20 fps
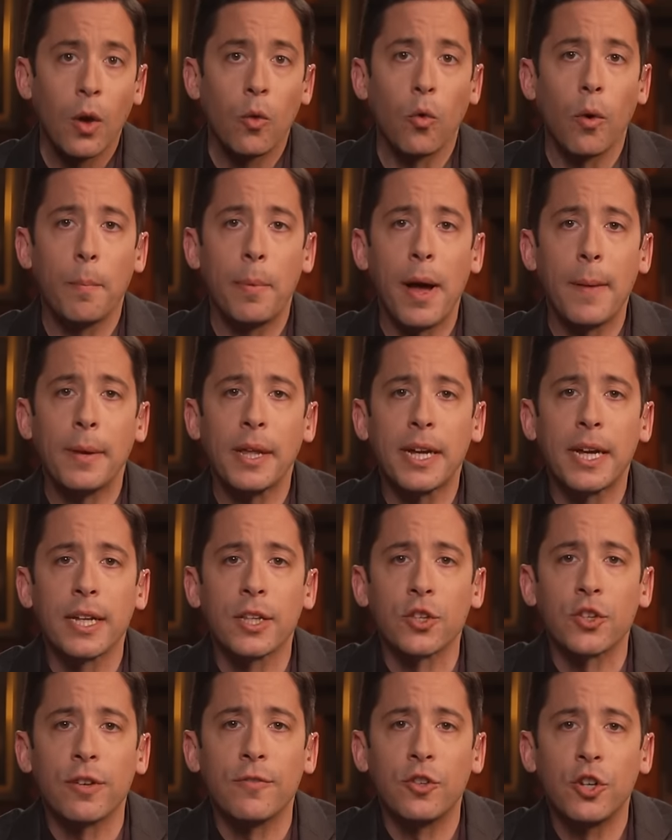
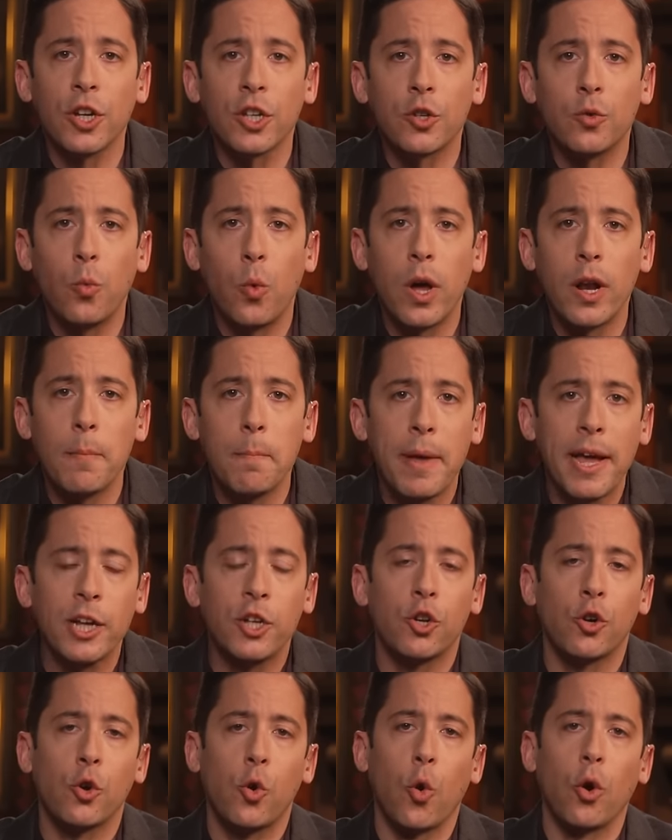Republicans have just won a
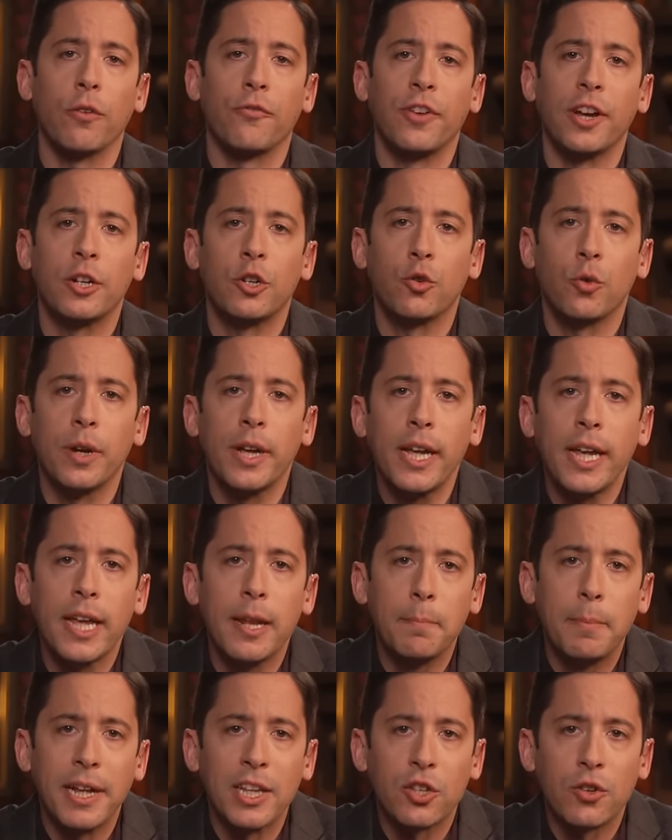major court victory
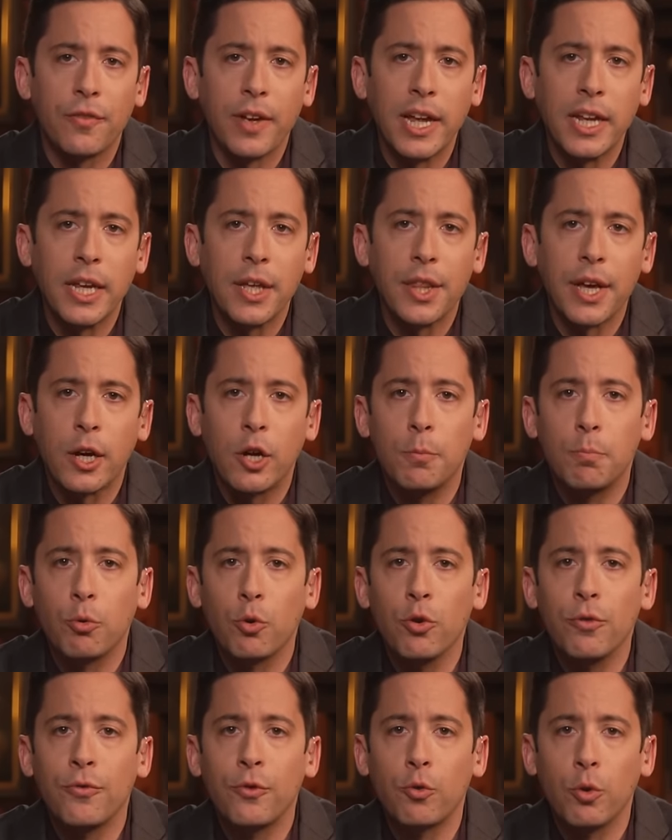in Pennsylvania that could
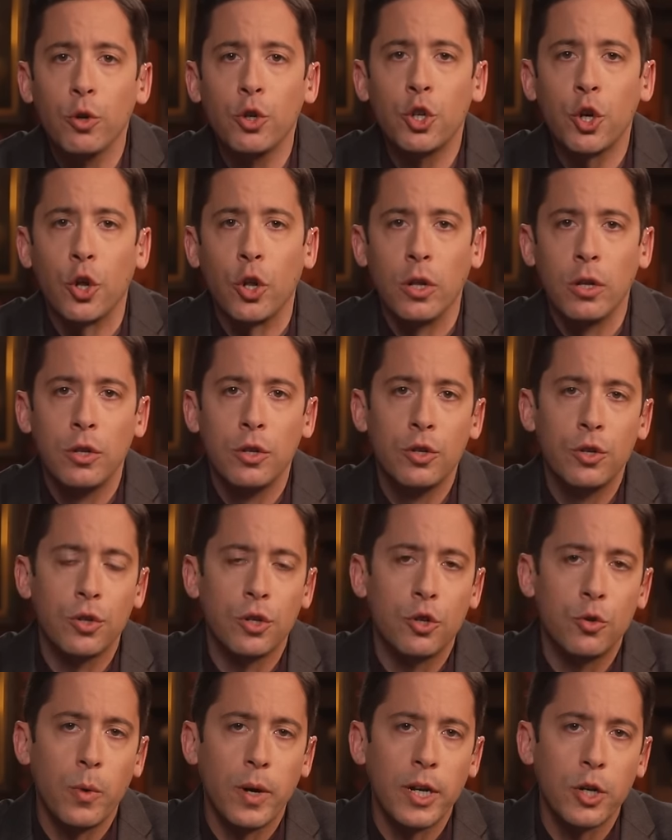prove crucial to the
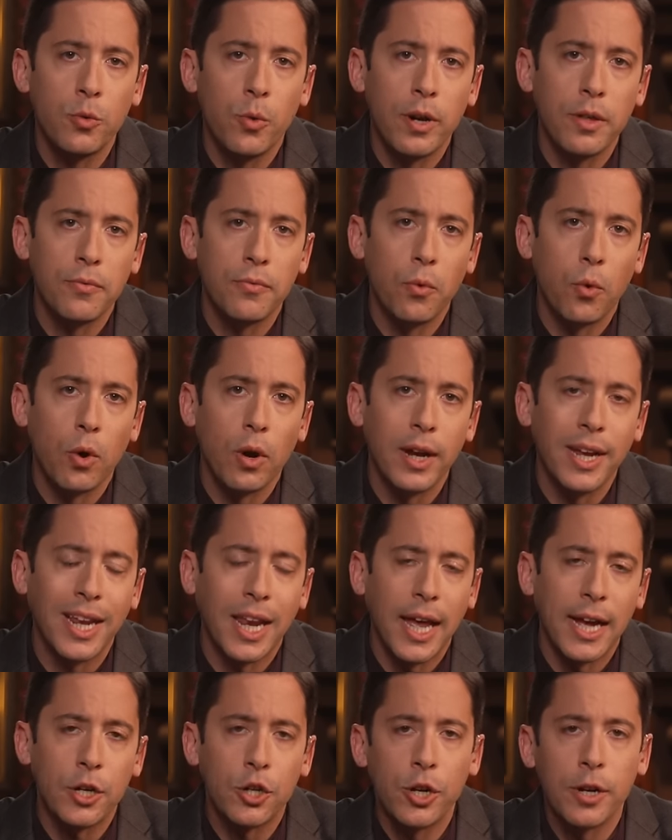2024
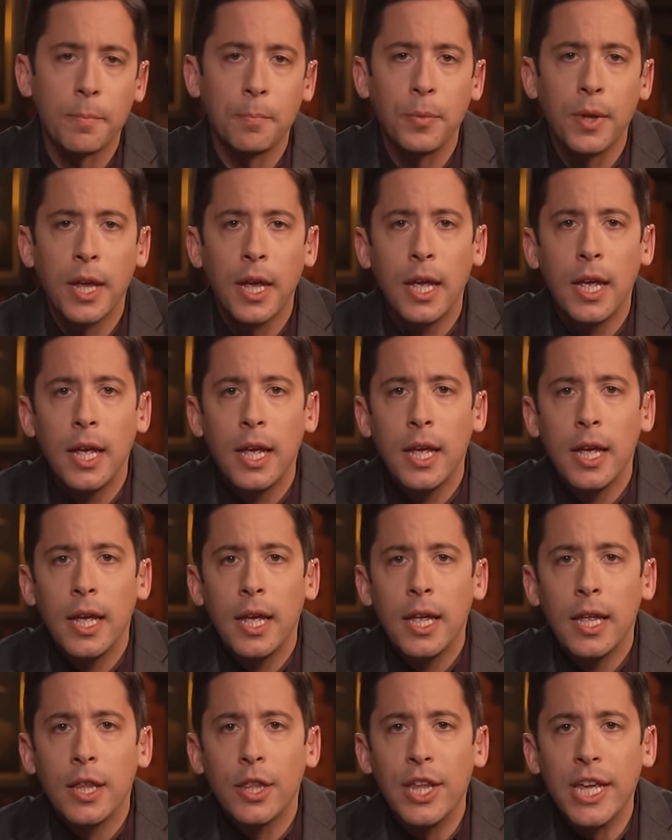election.
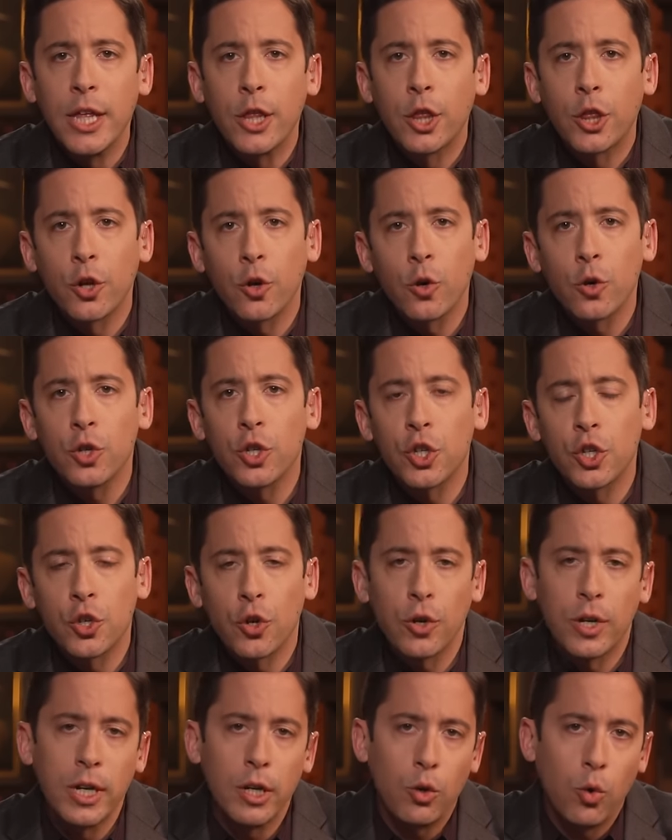The Third
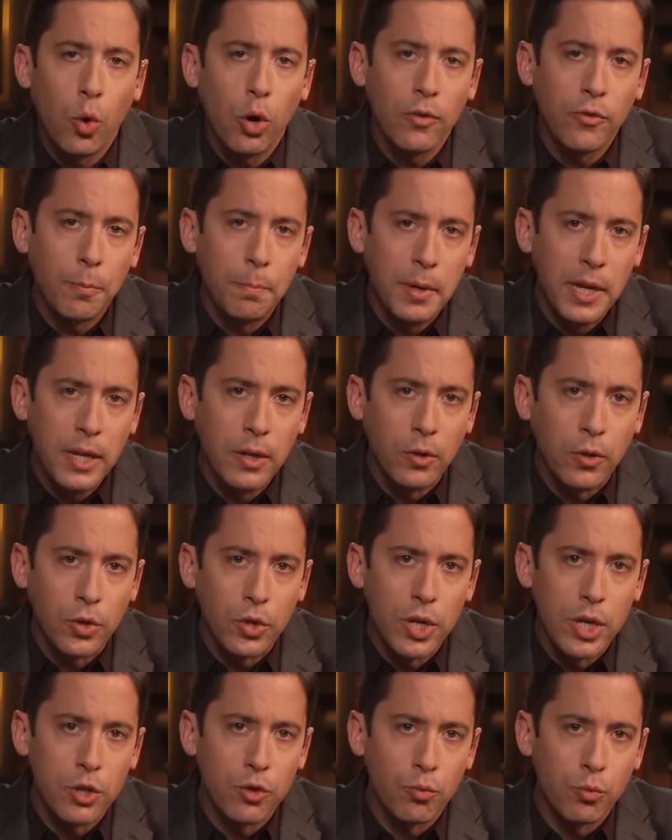Circuit Court of
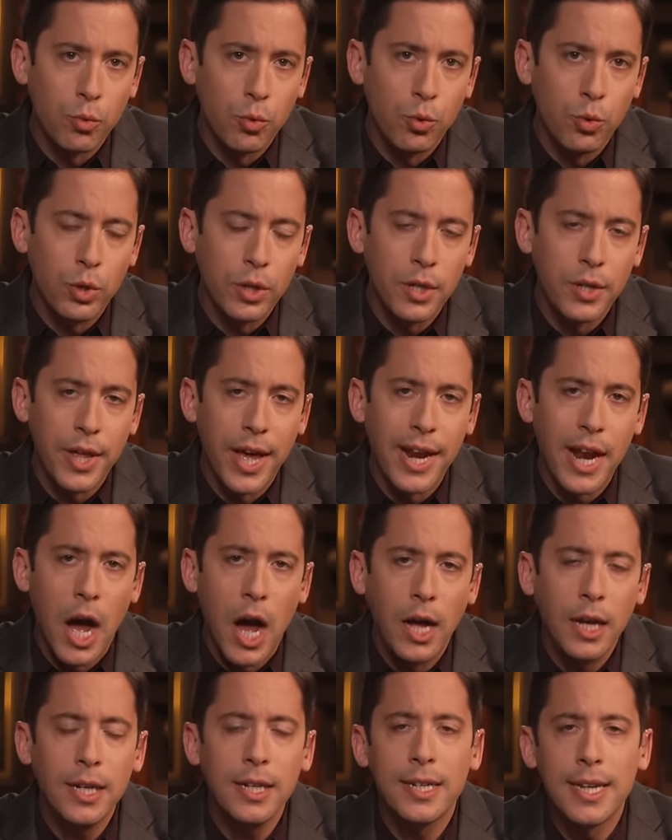Appeals has ruled that
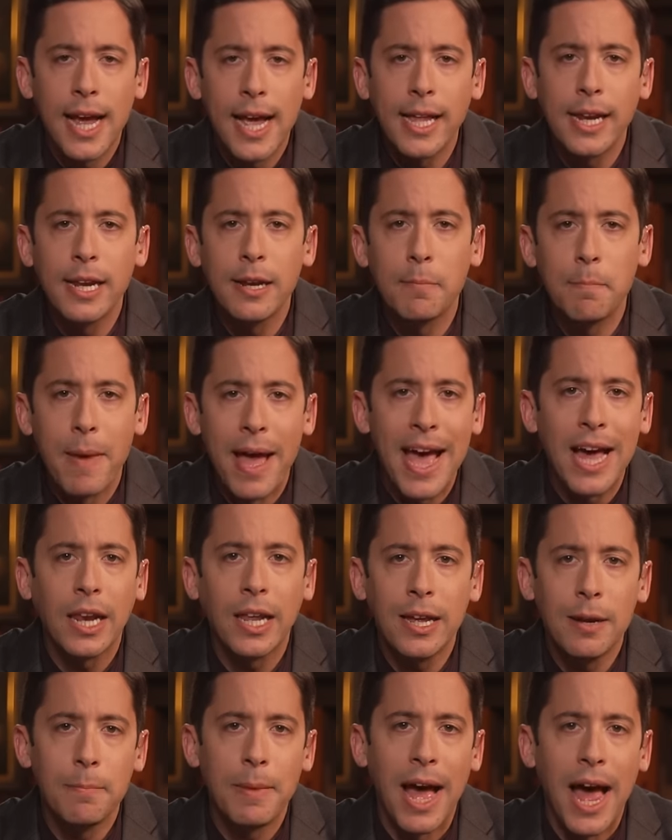undated mail
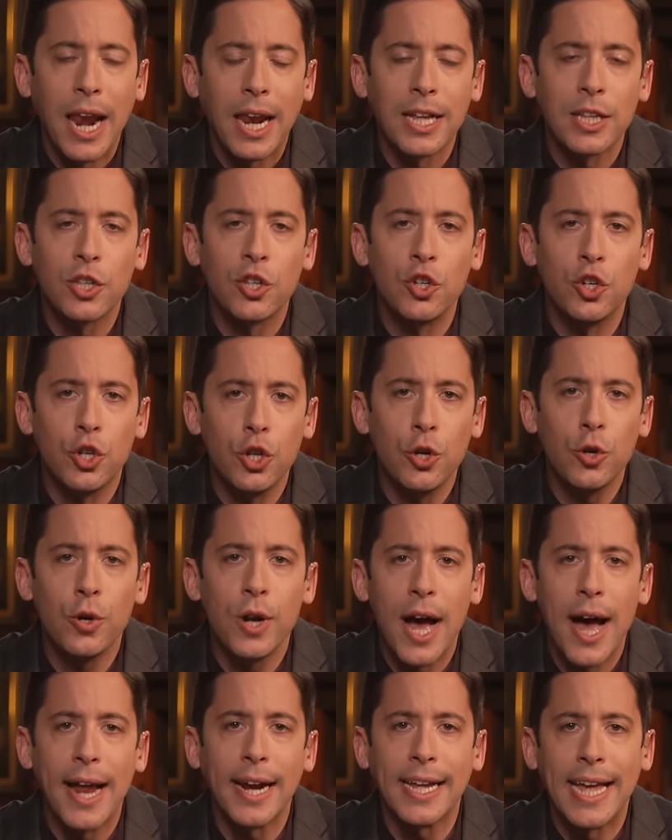in ballots do
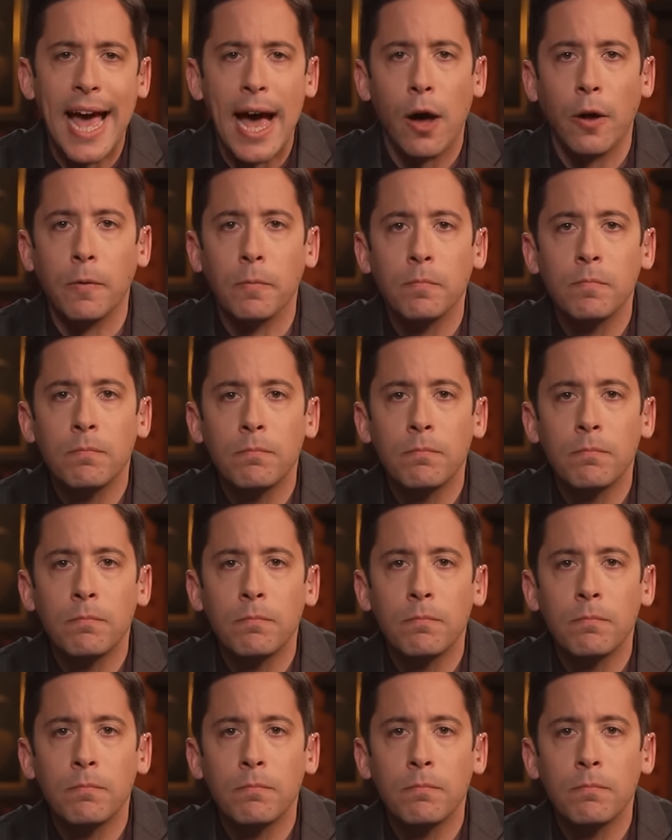not count.